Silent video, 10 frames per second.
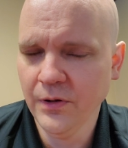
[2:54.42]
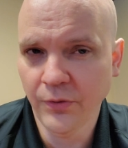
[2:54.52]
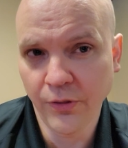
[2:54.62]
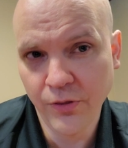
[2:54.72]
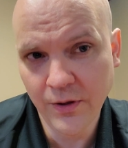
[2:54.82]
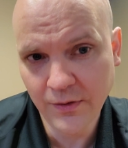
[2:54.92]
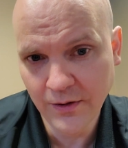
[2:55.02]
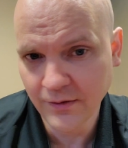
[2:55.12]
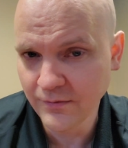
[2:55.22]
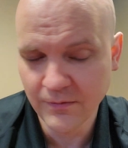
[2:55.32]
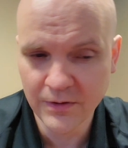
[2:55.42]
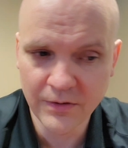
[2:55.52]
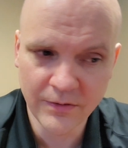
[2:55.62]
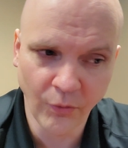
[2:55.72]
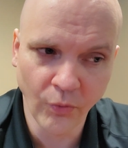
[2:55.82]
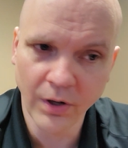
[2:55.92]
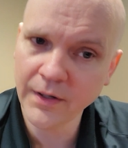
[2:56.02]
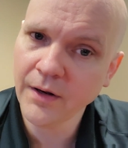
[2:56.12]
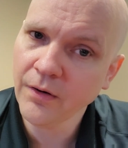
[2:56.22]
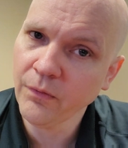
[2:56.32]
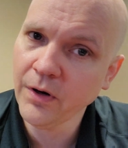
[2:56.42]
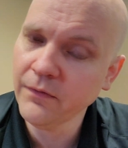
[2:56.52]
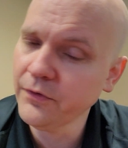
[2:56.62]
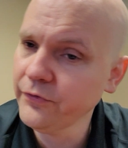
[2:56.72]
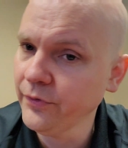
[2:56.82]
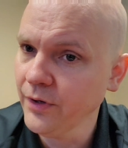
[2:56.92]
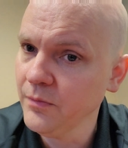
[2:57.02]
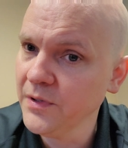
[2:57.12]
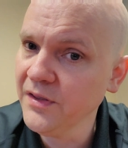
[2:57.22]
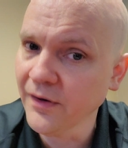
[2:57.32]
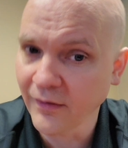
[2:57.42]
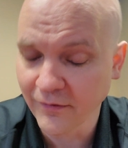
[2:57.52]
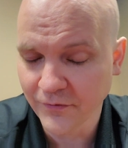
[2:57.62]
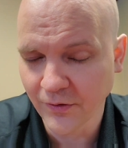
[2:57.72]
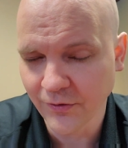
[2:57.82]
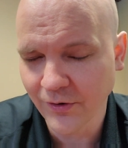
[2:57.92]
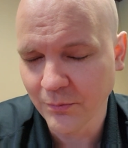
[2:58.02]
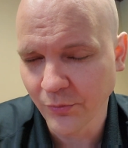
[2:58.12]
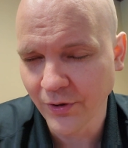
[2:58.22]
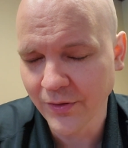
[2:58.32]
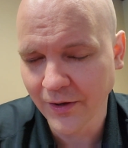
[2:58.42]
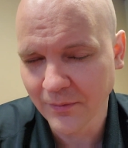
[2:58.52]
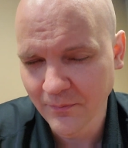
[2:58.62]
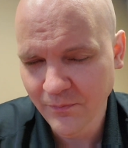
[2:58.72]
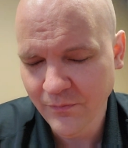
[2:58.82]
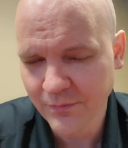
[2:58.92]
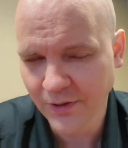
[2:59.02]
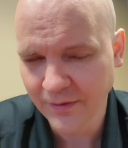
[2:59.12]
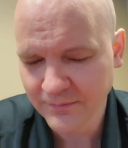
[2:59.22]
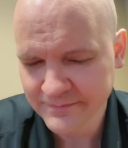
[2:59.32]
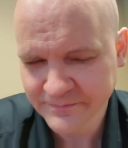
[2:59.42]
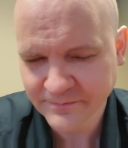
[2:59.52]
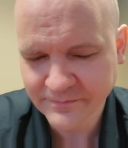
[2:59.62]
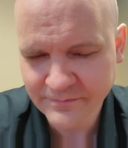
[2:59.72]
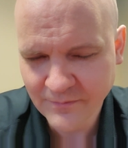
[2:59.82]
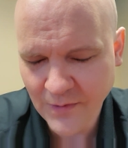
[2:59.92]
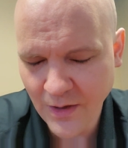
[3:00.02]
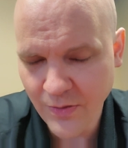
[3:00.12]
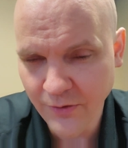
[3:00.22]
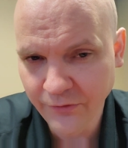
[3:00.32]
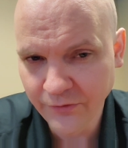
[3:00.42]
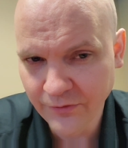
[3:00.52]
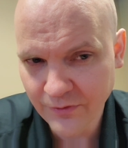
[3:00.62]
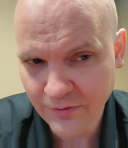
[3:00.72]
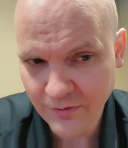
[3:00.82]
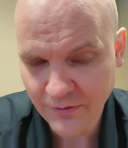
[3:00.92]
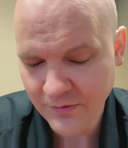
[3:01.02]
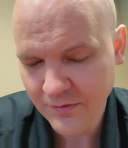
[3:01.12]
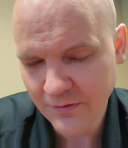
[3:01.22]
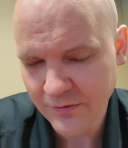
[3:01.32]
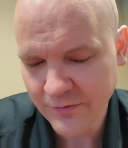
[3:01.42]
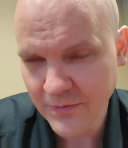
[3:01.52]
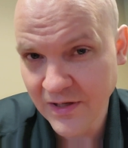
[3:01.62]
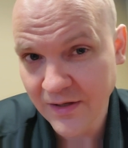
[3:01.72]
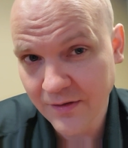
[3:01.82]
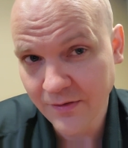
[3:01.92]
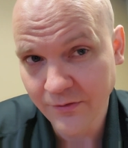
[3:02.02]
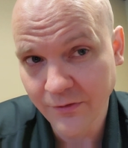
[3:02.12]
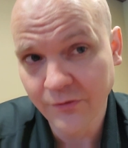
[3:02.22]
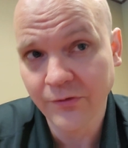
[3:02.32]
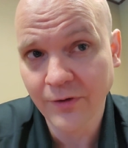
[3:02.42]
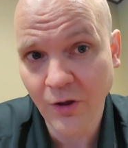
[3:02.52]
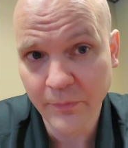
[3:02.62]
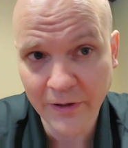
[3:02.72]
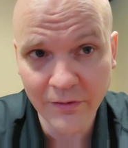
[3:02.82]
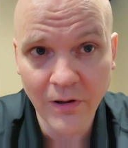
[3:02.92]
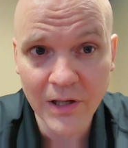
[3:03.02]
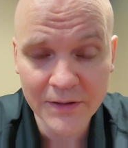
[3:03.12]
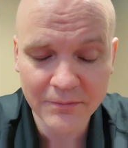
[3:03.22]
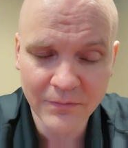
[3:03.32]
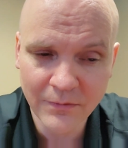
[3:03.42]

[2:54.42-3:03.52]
The thing that you're working on or whatever is still going to be there after you're done breathing. But this, to me, this is helping a lot.